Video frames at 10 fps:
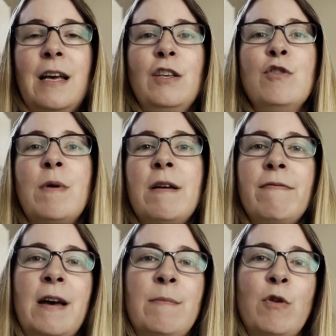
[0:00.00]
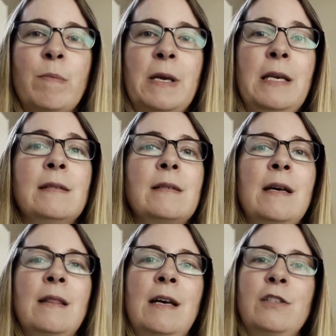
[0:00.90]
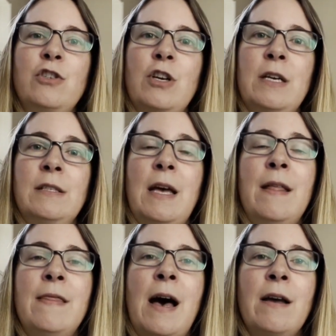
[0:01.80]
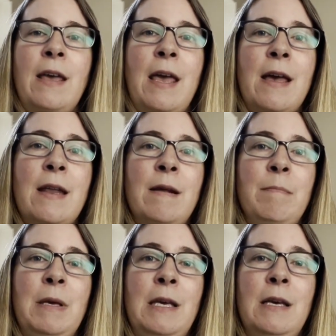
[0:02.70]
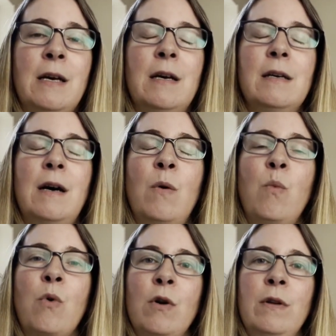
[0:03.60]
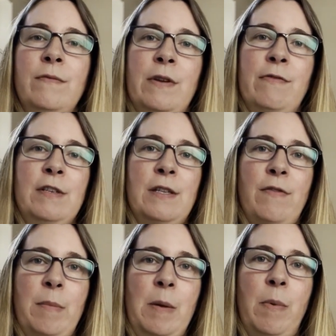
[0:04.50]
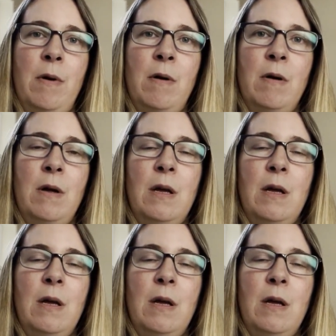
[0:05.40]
You might find more peace and less stress, and that can be a world of difference for people.